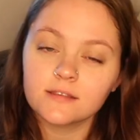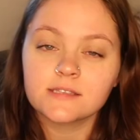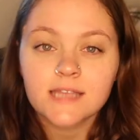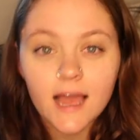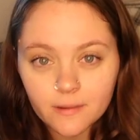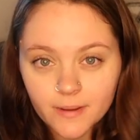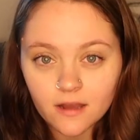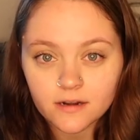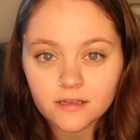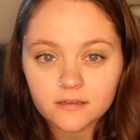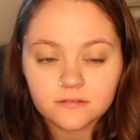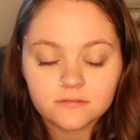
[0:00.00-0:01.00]
sad about
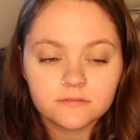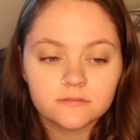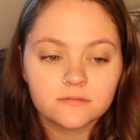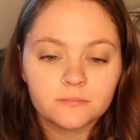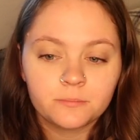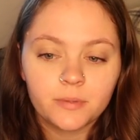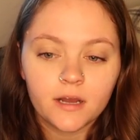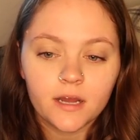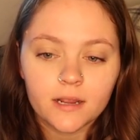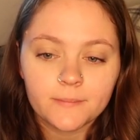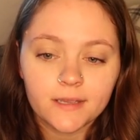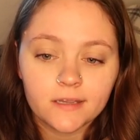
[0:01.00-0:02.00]
it,
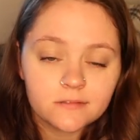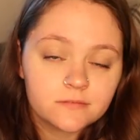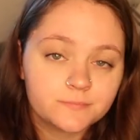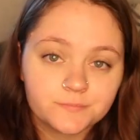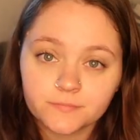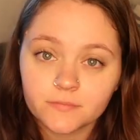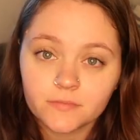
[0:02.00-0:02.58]
but I mean,